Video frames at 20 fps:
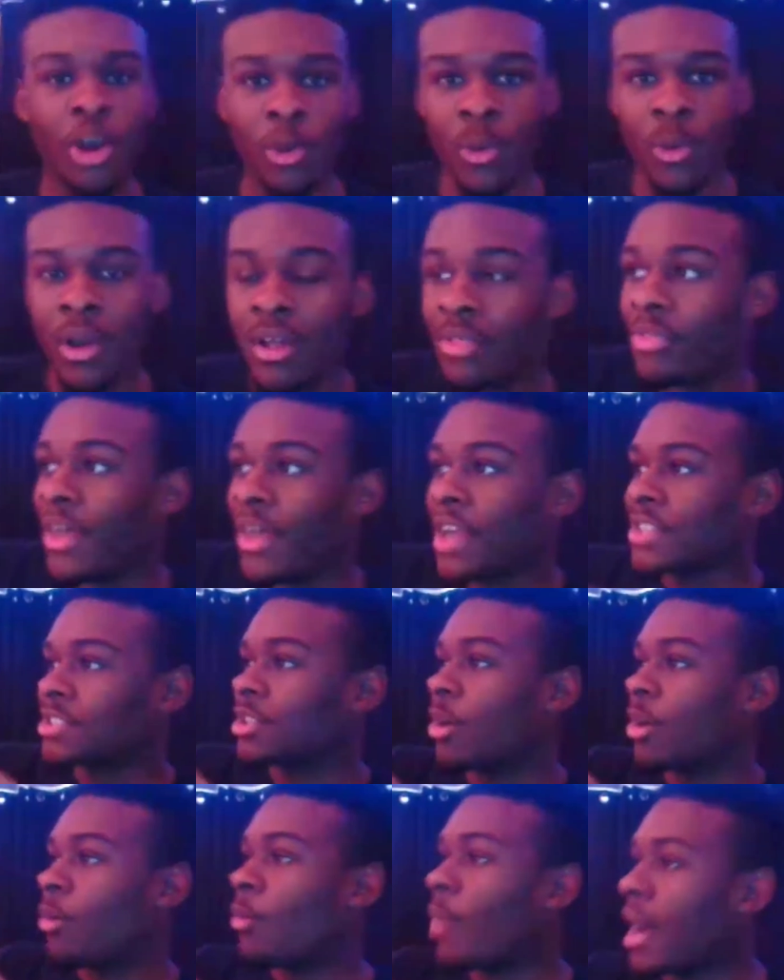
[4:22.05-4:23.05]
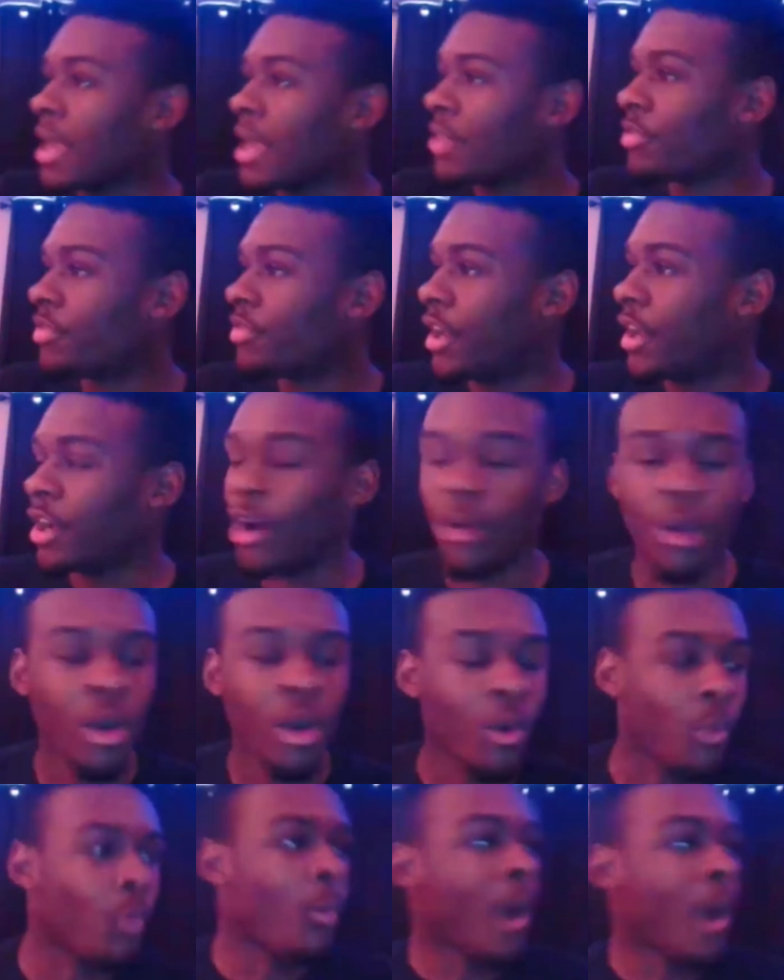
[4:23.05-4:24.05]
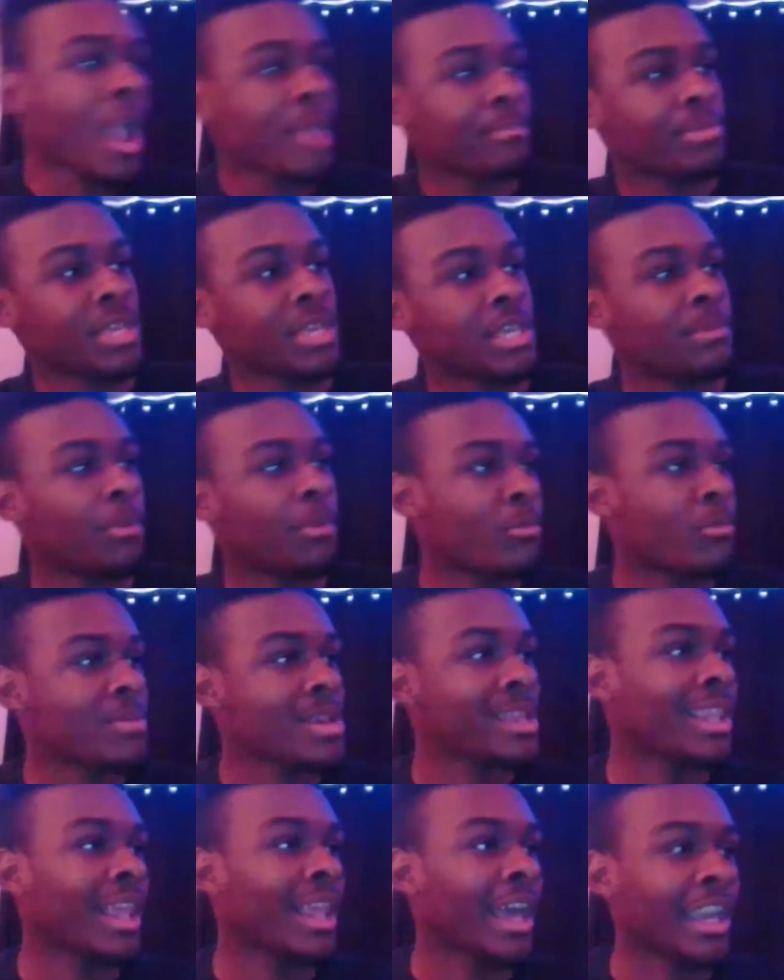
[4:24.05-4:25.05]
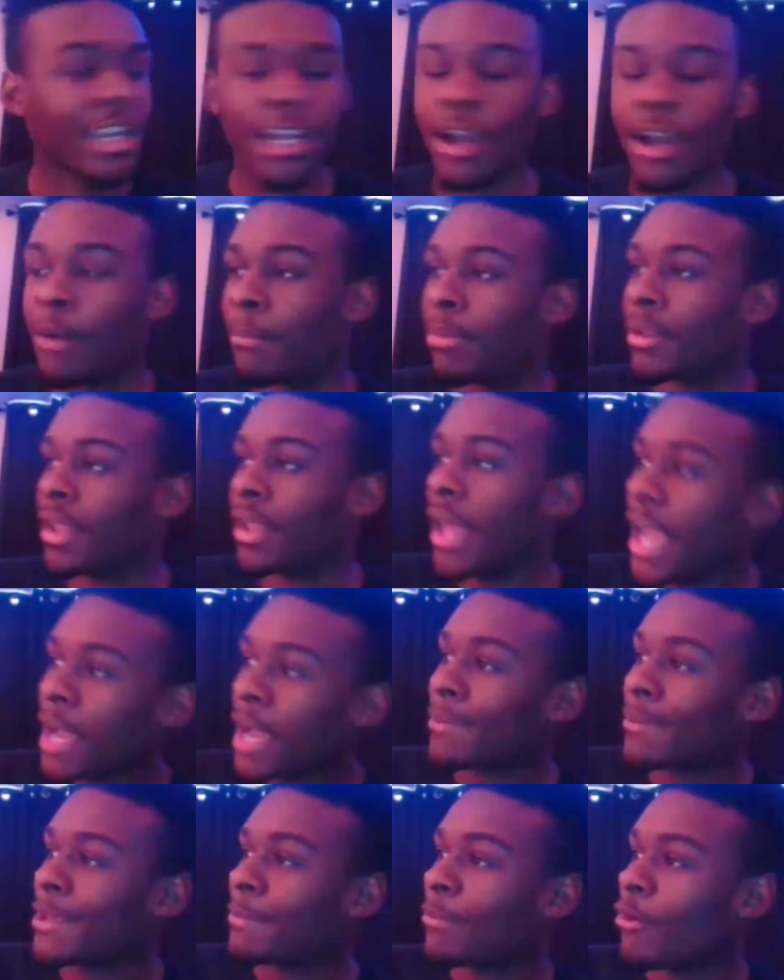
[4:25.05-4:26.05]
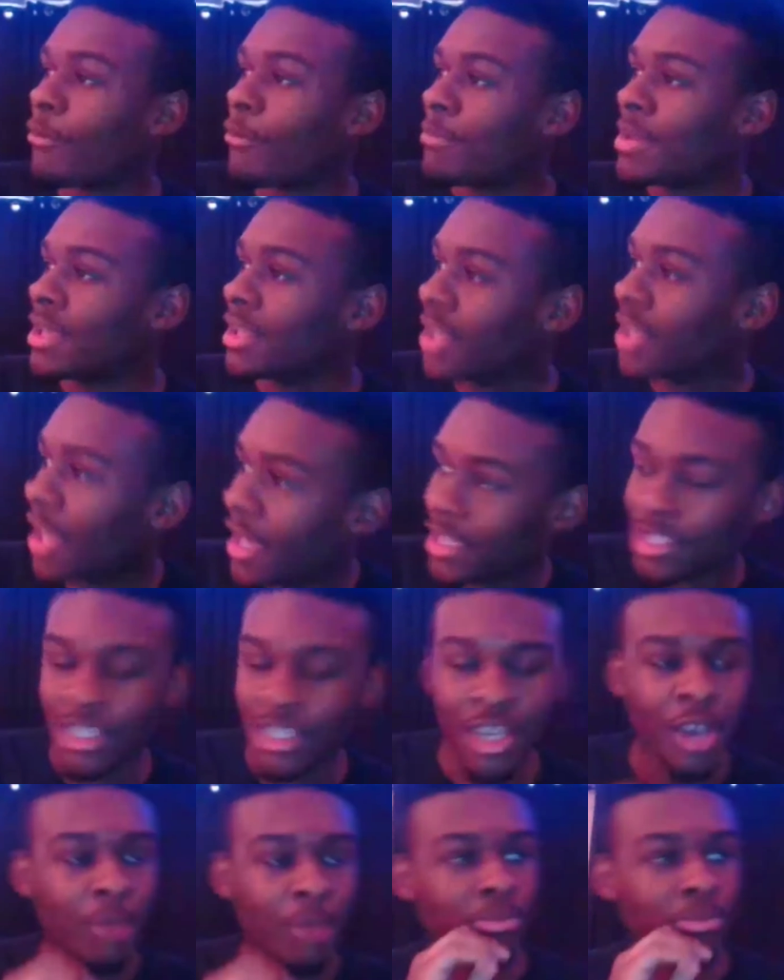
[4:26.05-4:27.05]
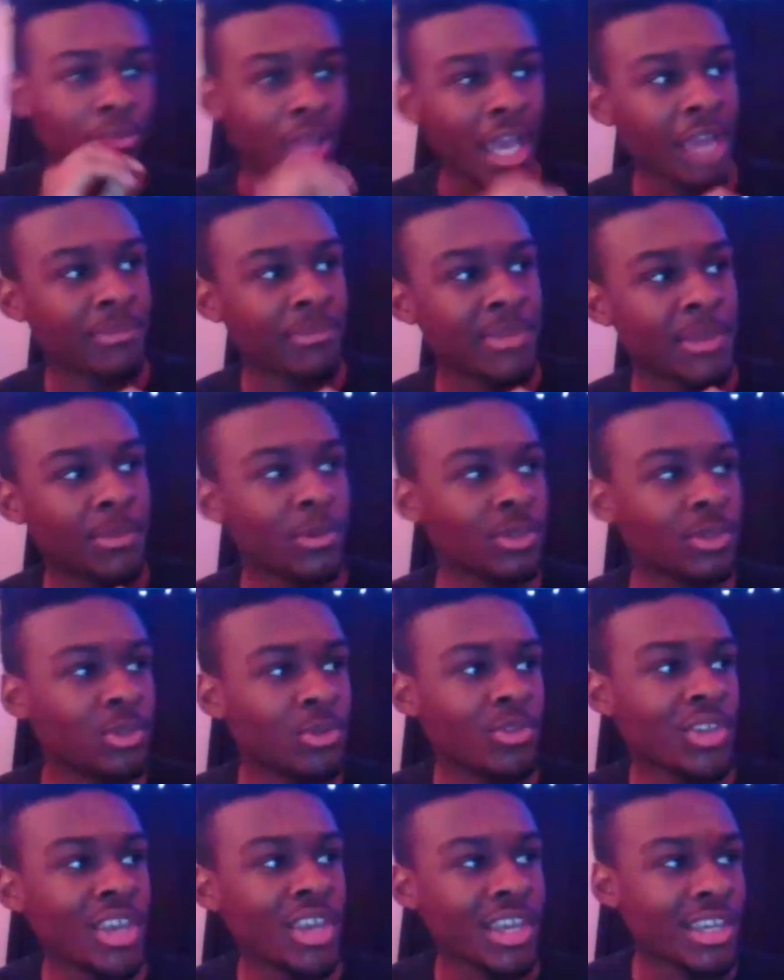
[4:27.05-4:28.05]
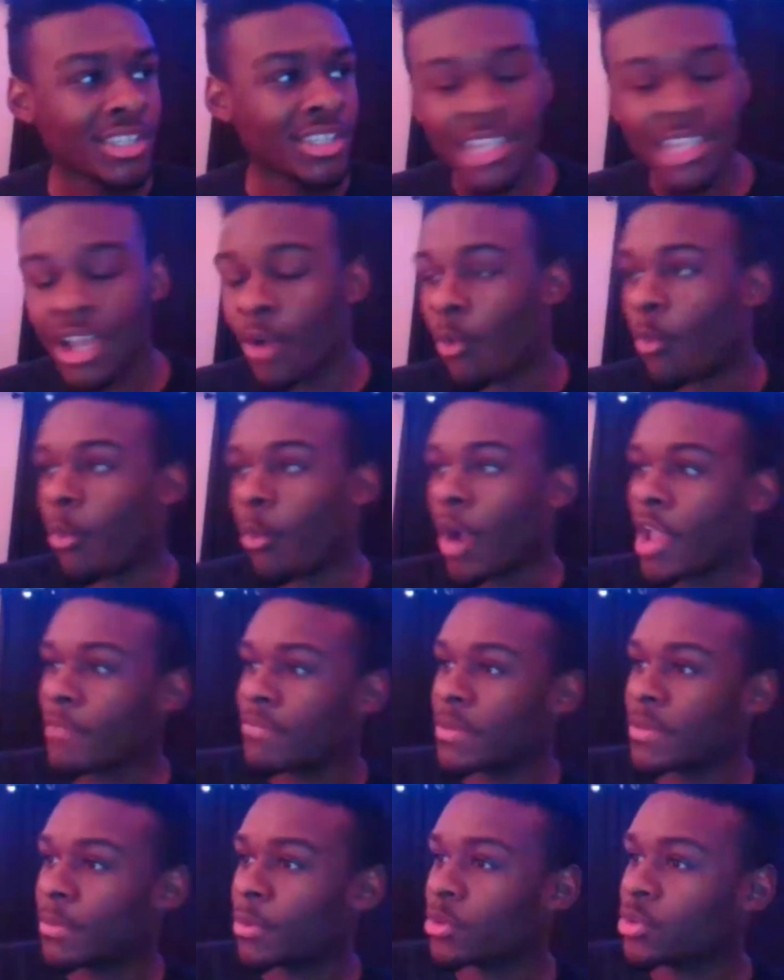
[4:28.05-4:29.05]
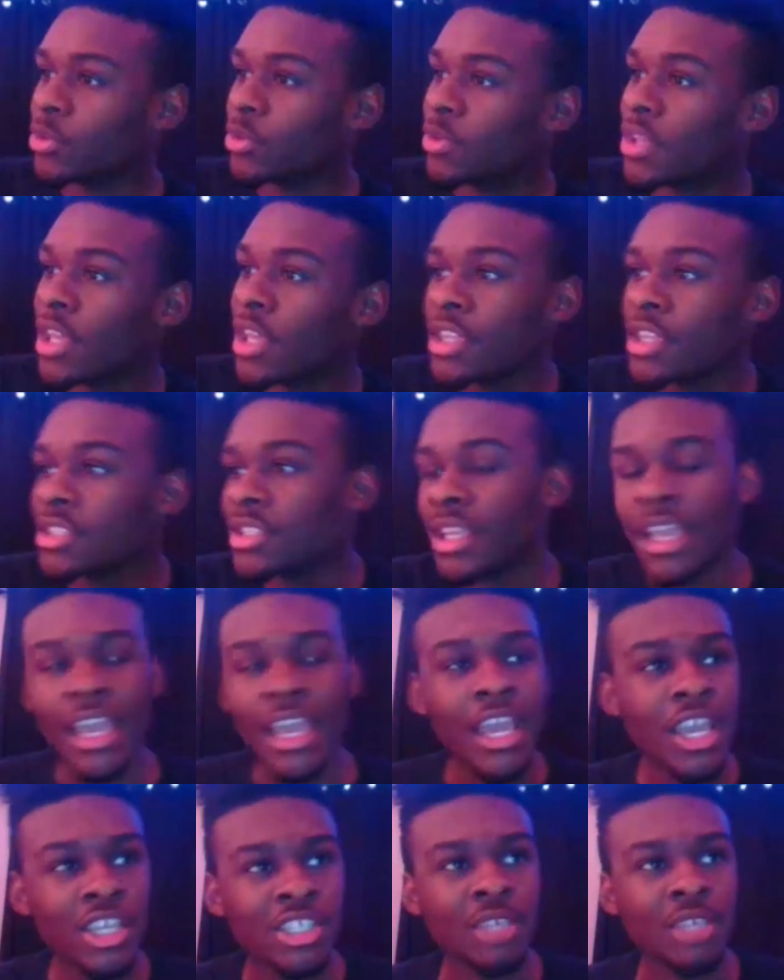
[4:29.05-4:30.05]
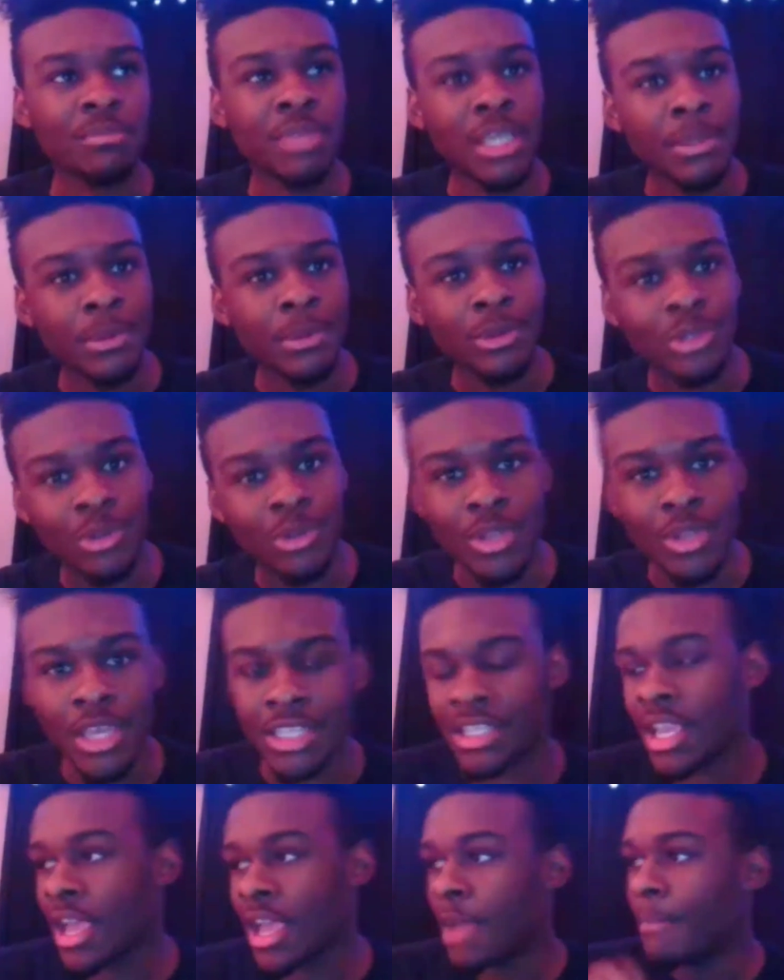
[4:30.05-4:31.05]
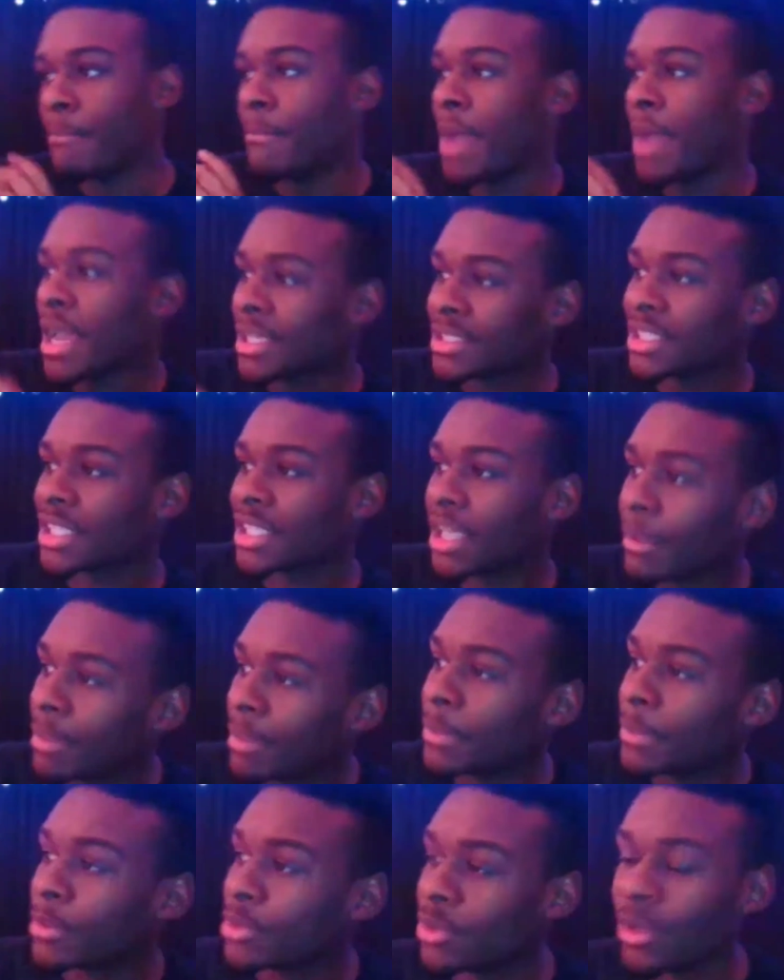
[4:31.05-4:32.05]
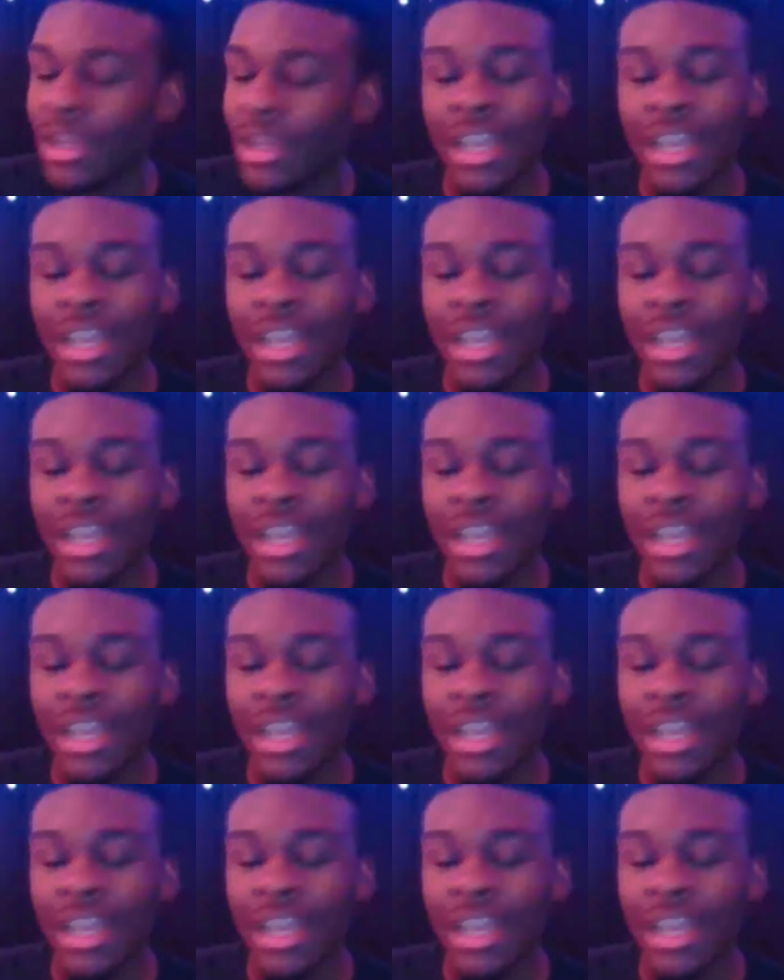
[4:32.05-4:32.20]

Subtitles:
Oh, that's a white thing. Oh, white people be like, black people be like, black people do this, white people do this, Asian people do this, Mexican people do.